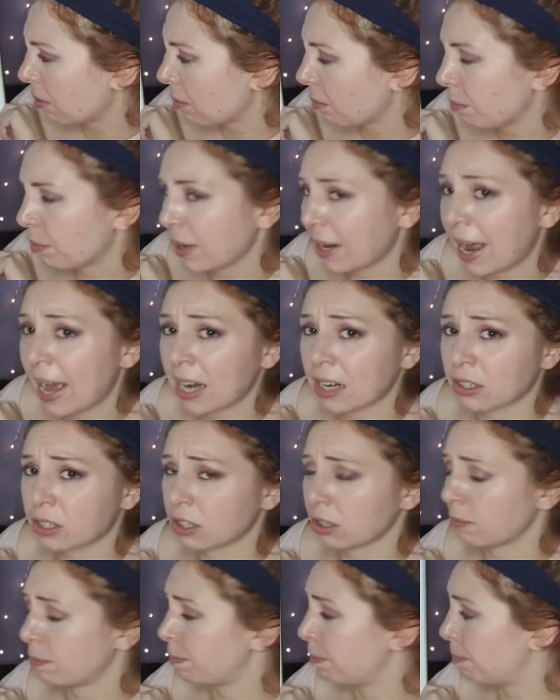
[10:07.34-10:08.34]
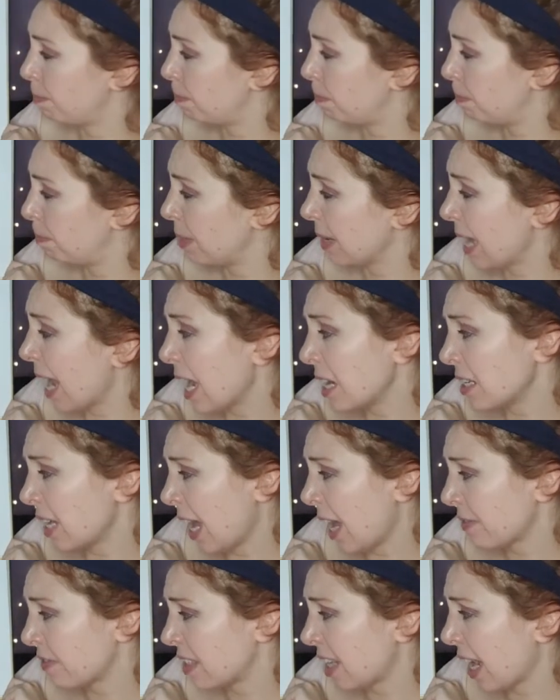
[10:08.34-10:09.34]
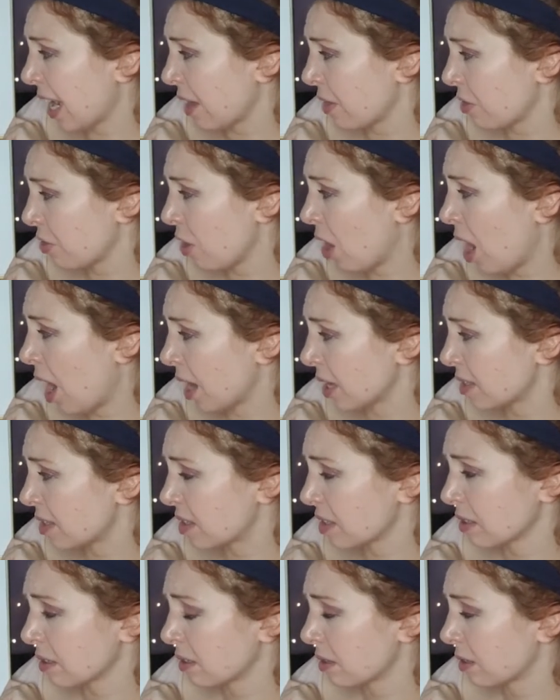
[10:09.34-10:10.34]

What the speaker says: But Hector began to have second thoughts.